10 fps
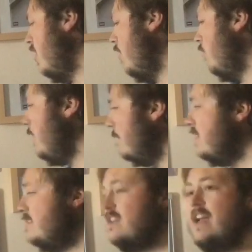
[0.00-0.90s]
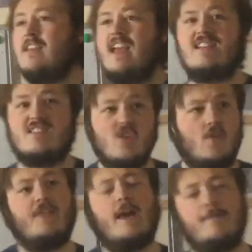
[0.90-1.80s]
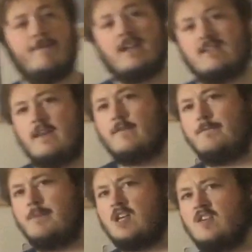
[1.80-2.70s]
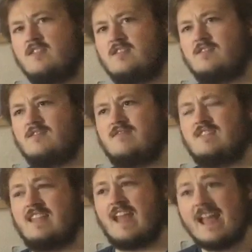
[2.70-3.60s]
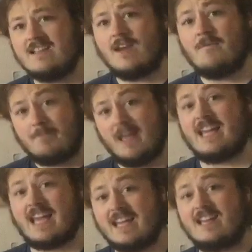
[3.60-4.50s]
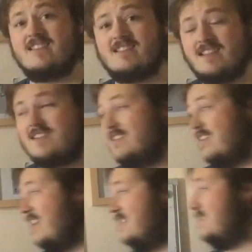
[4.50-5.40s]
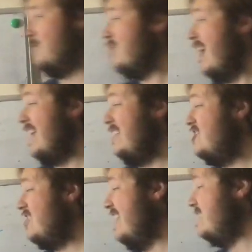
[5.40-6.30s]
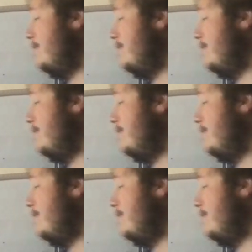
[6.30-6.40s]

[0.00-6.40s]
we might say that it's not that effective because there is a big inconsistency, because the range is